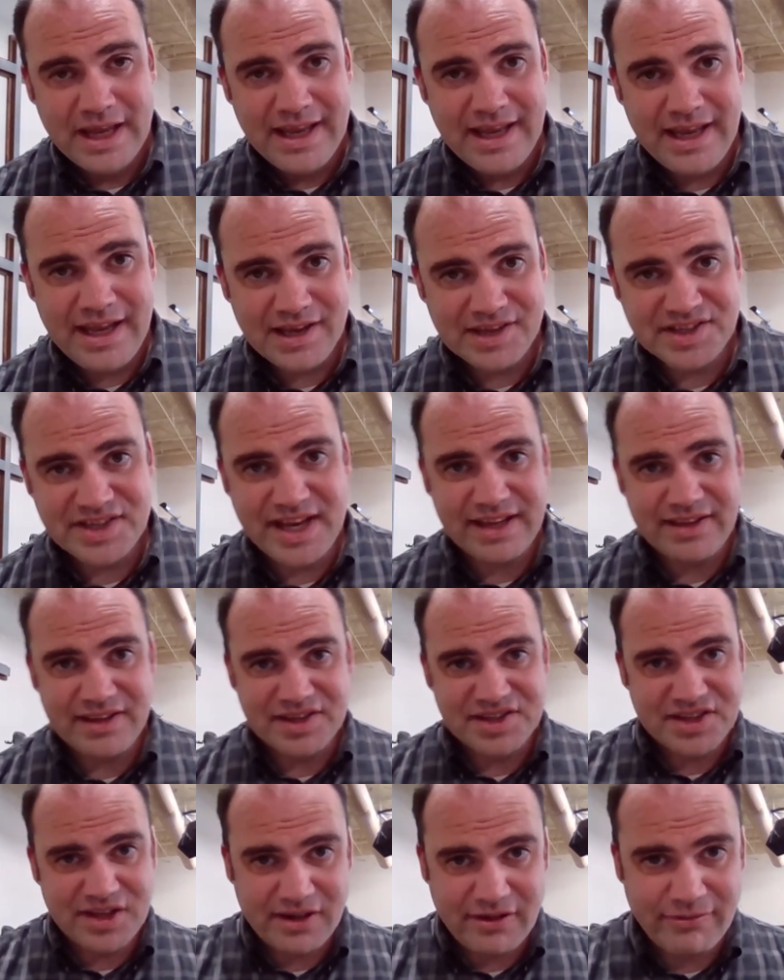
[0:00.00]
he is saying
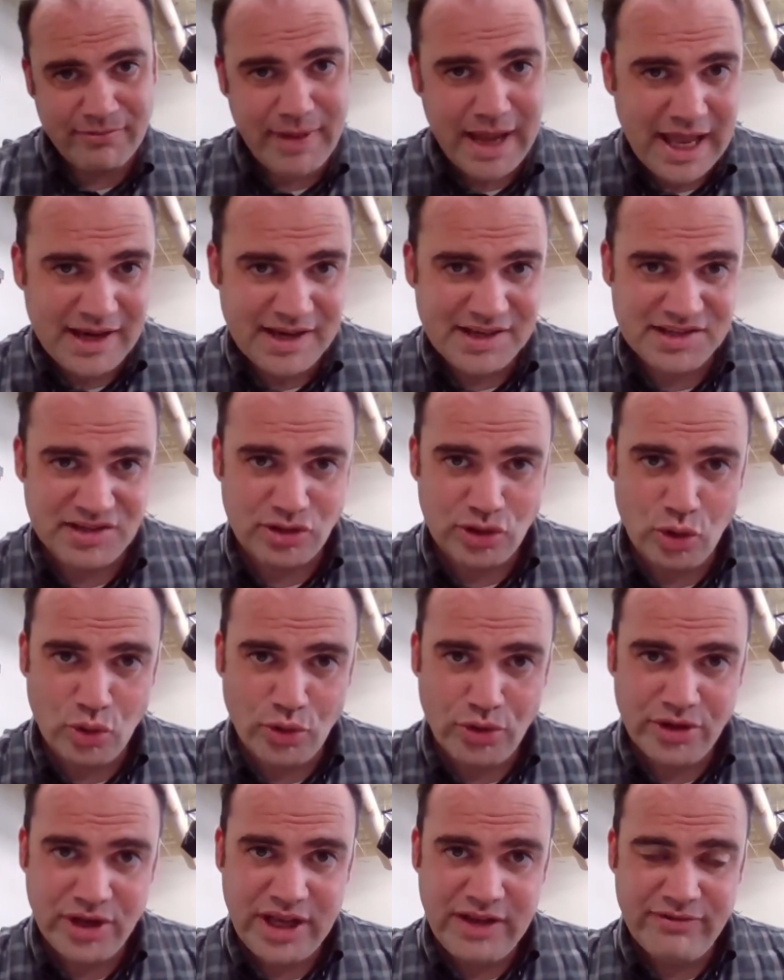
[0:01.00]
the Son of Man is
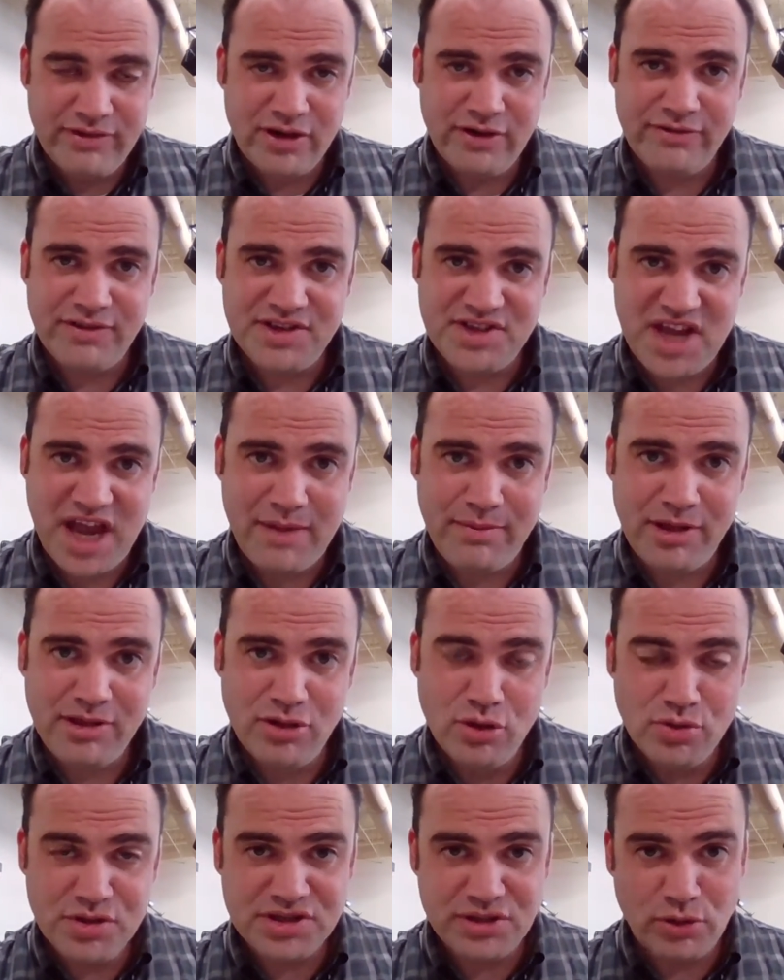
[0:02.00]
Lord even of the Sabbath.
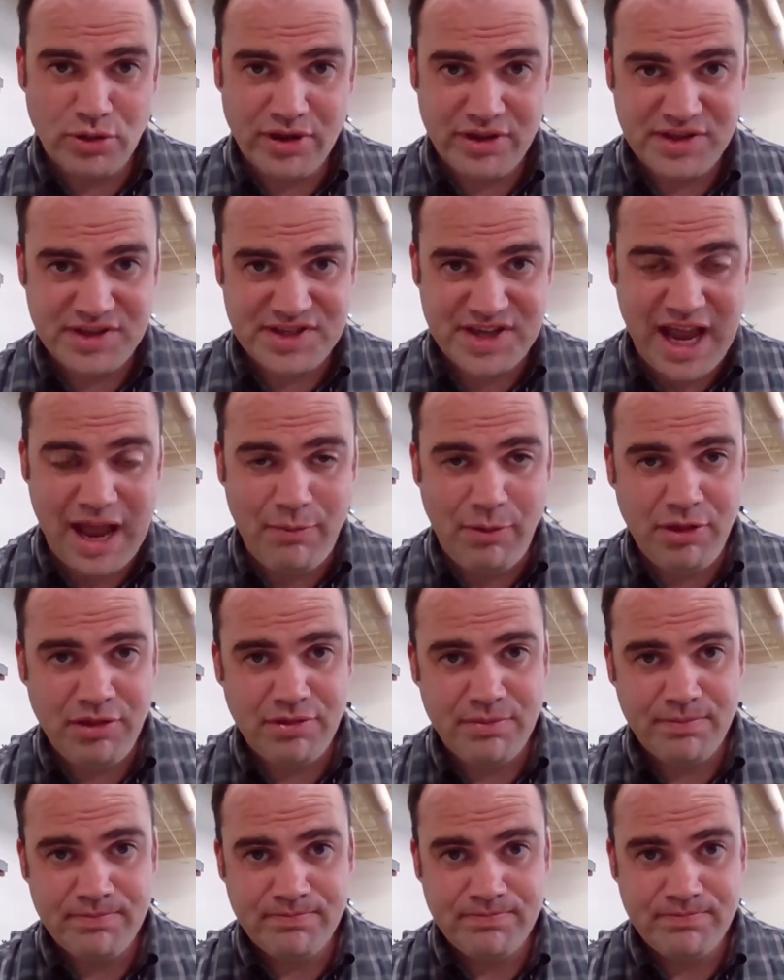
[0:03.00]
Who is Lord of the Sabbath?